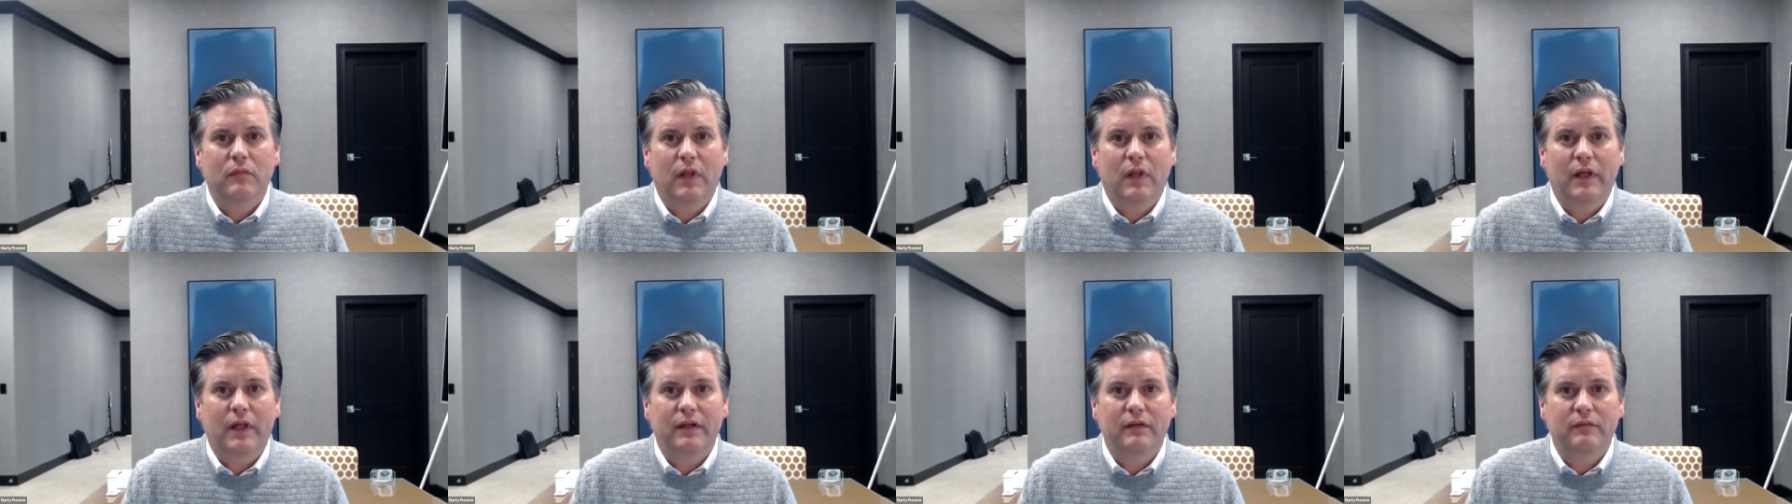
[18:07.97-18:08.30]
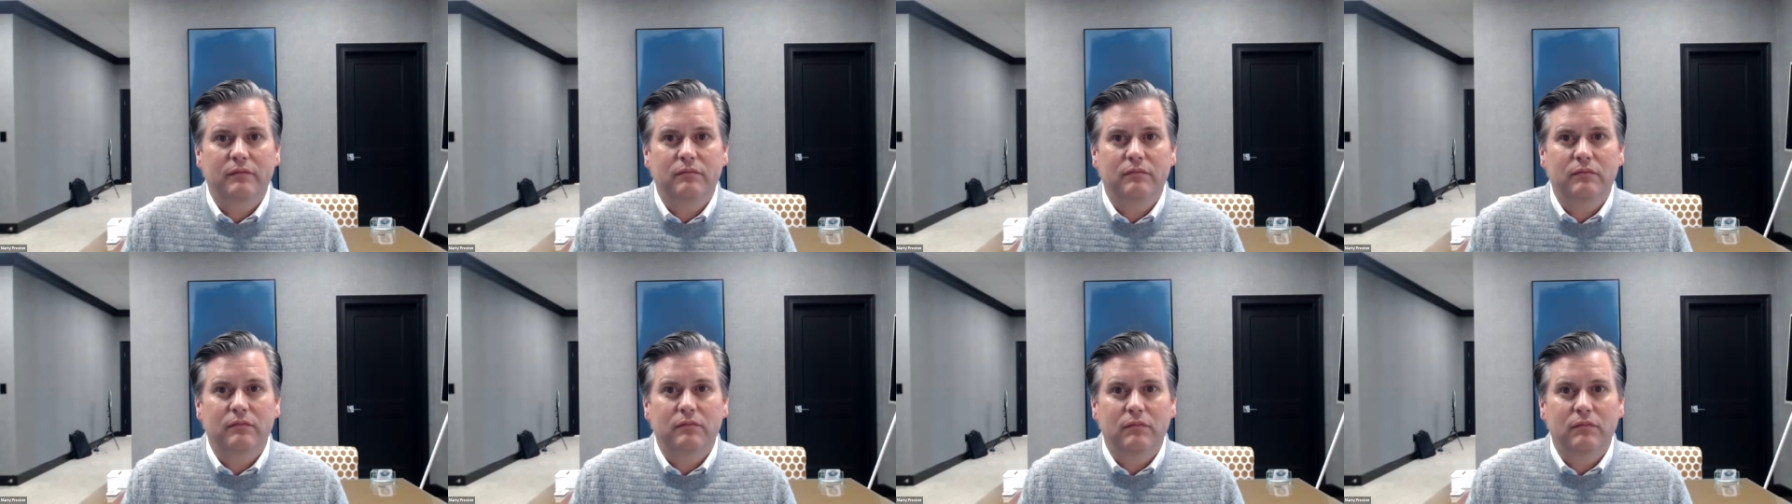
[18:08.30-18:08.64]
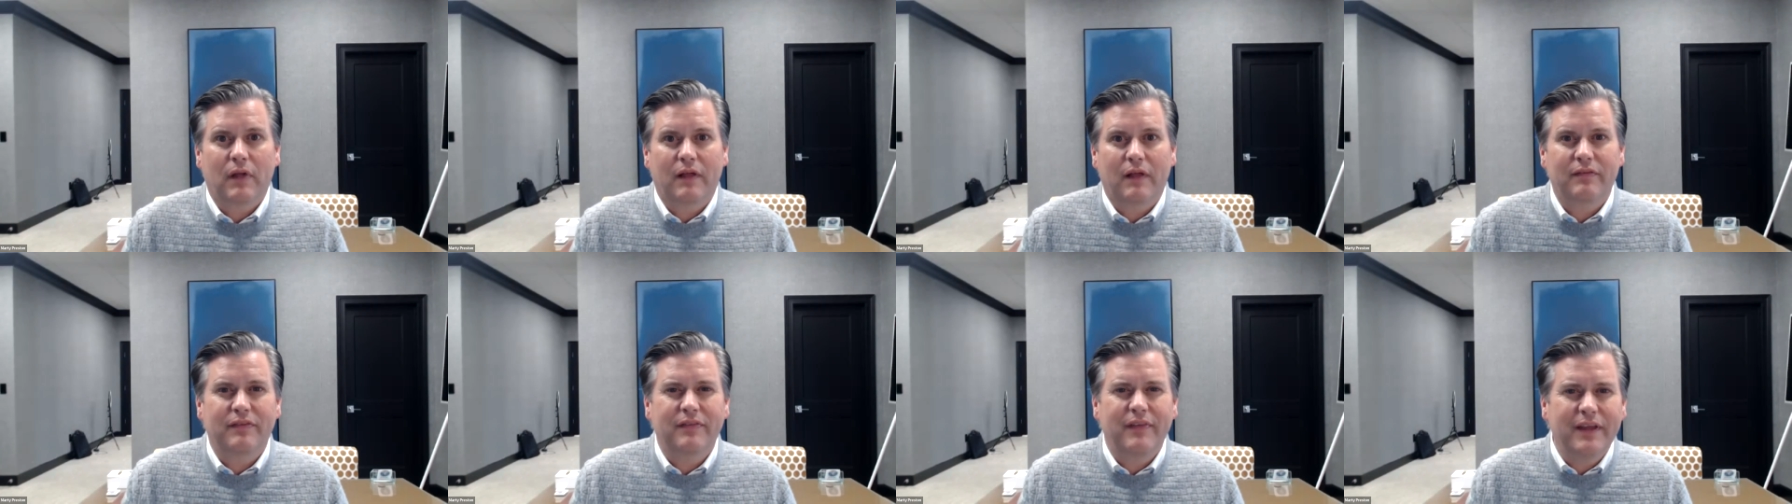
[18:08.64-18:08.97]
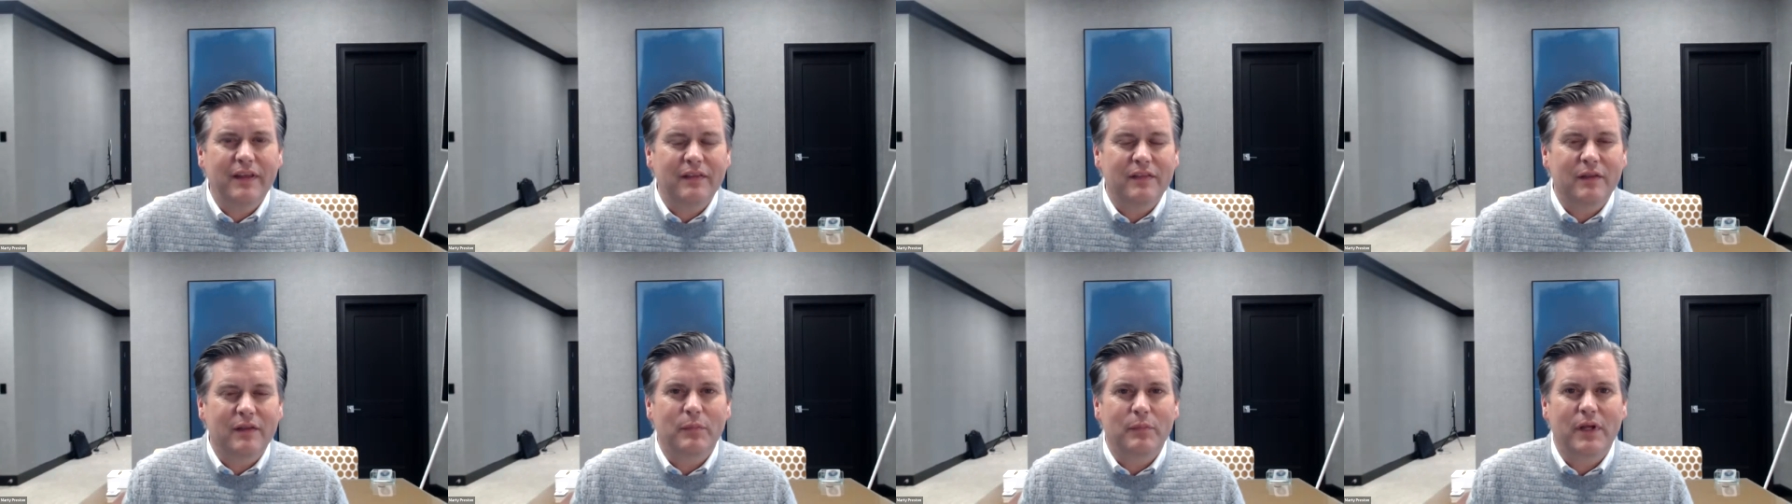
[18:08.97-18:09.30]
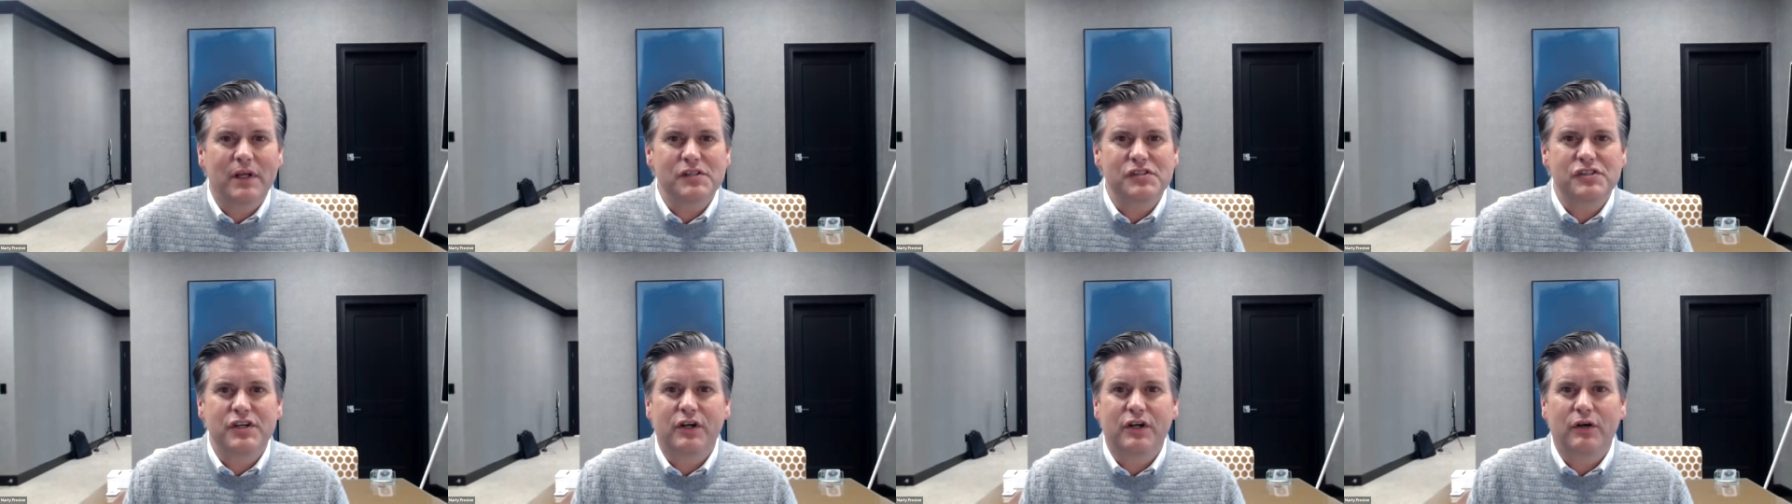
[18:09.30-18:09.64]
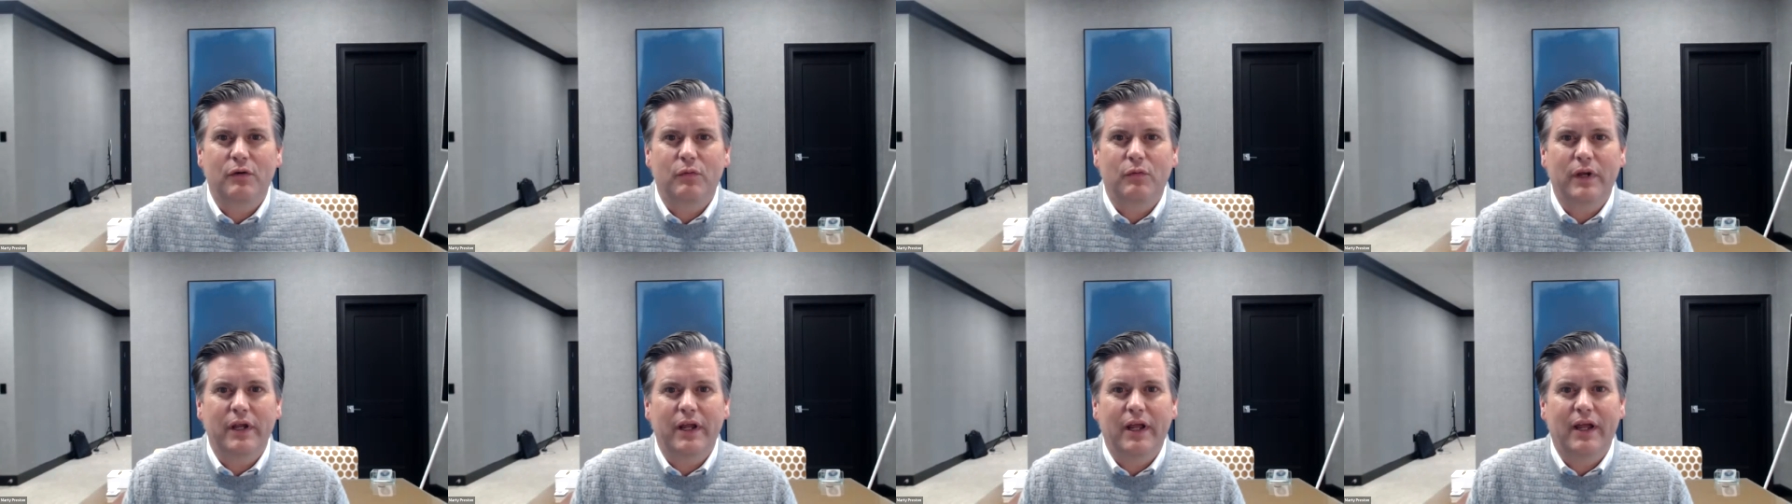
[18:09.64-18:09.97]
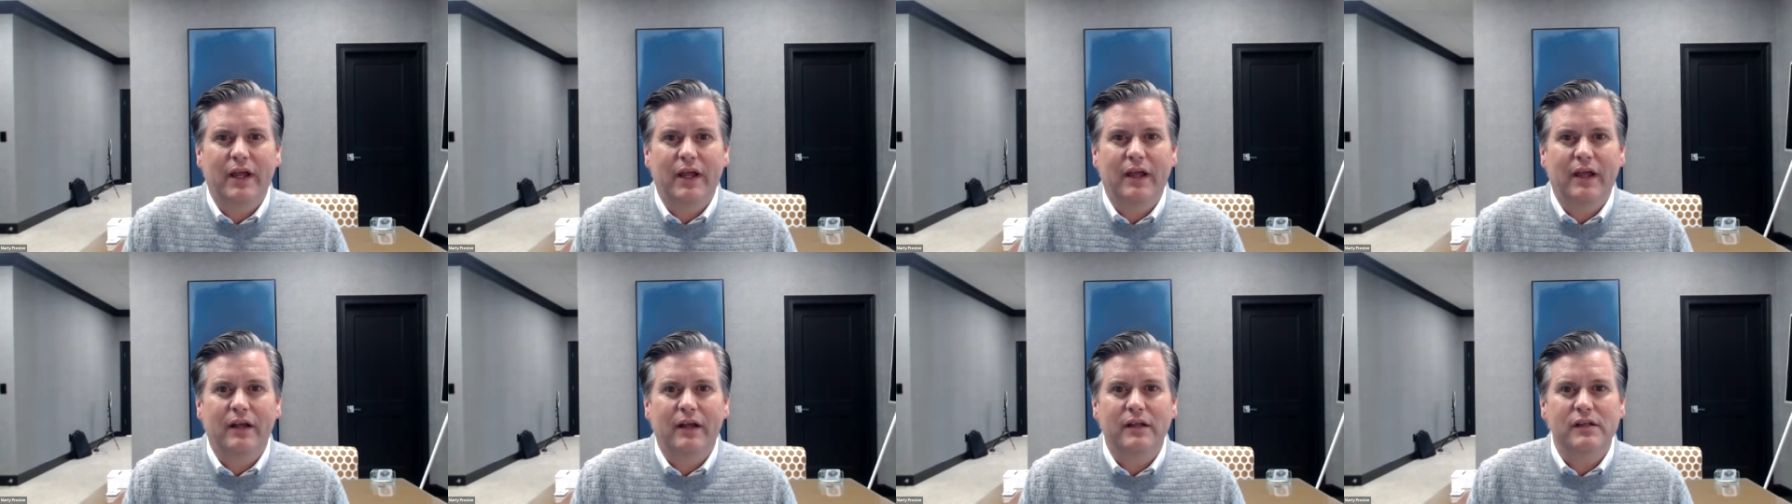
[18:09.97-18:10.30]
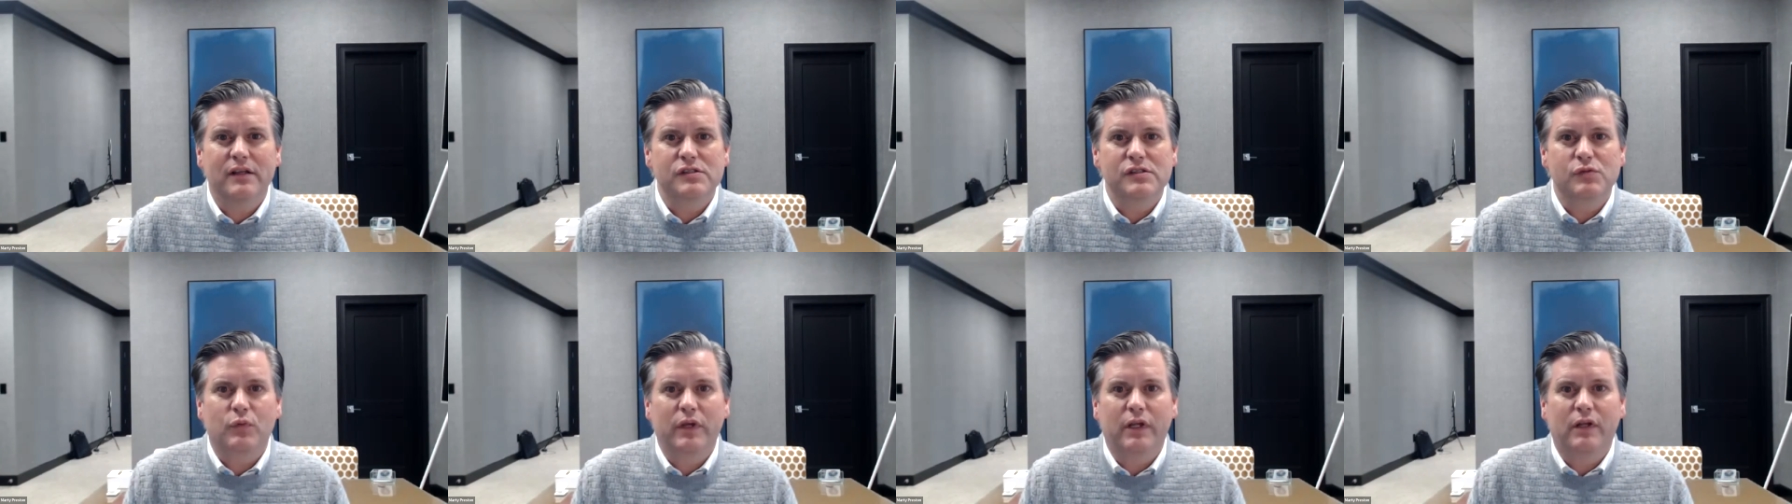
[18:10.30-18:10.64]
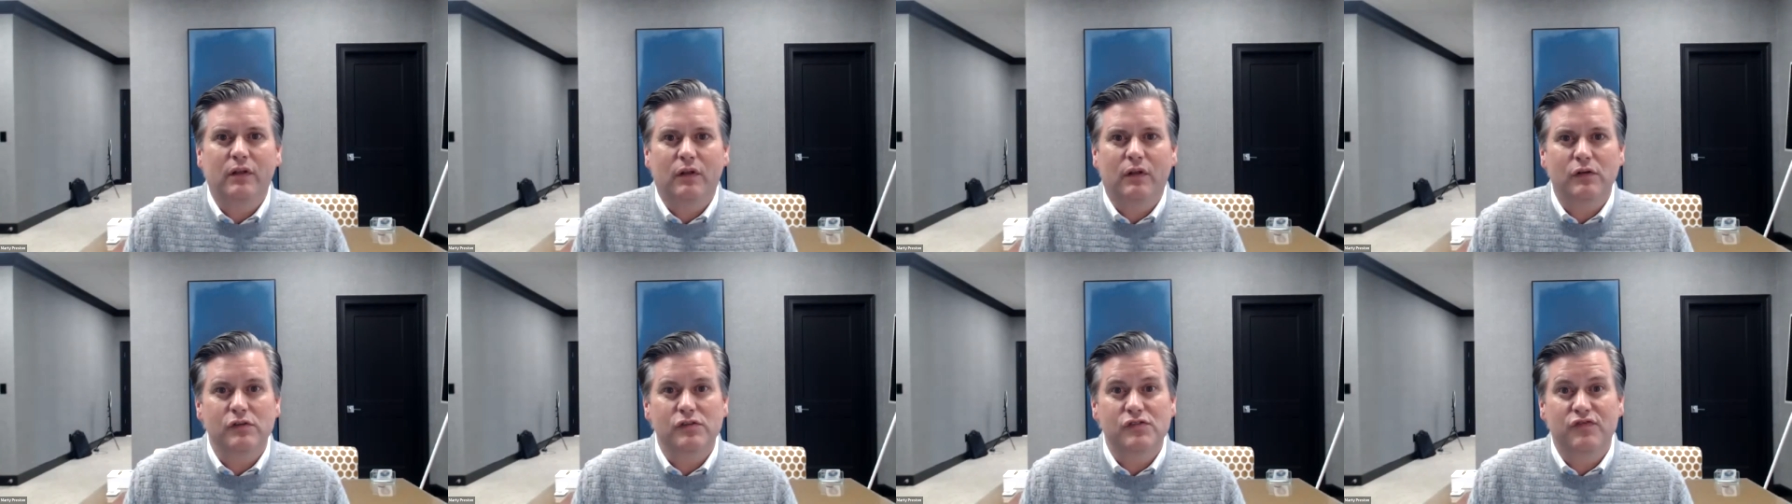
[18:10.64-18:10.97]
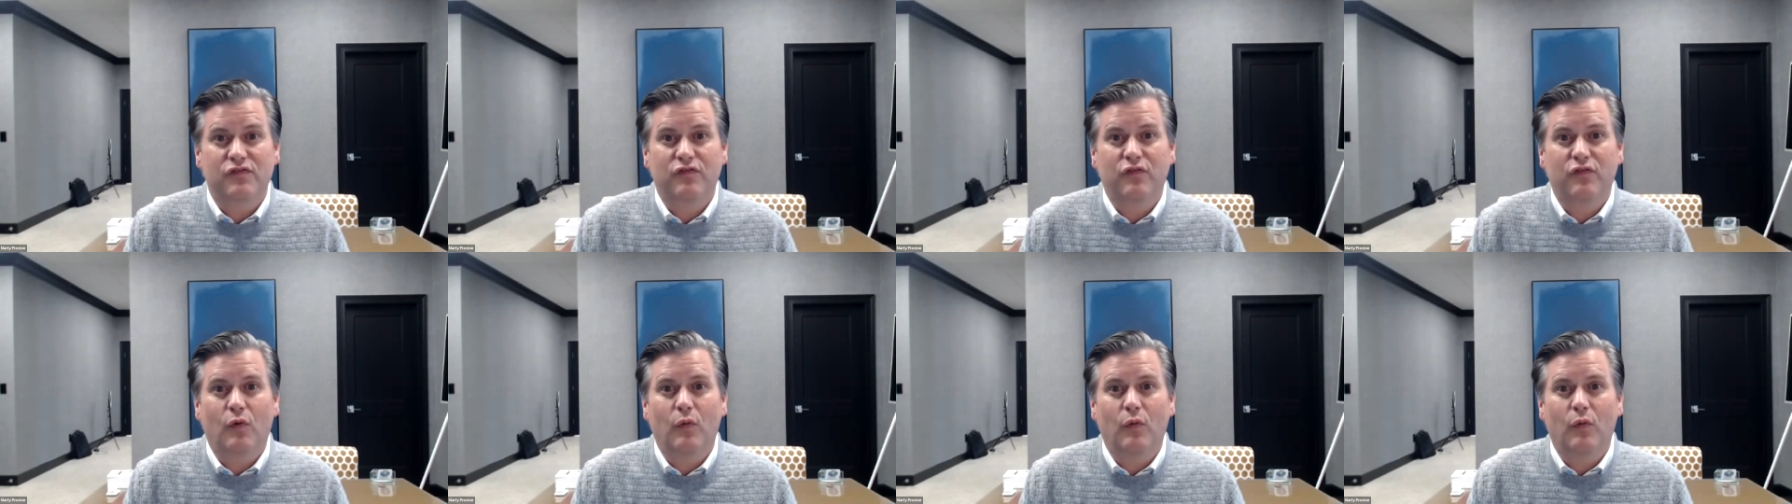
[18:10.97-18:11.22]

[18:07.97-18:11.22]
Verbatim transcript: like I think the best year we had is we closed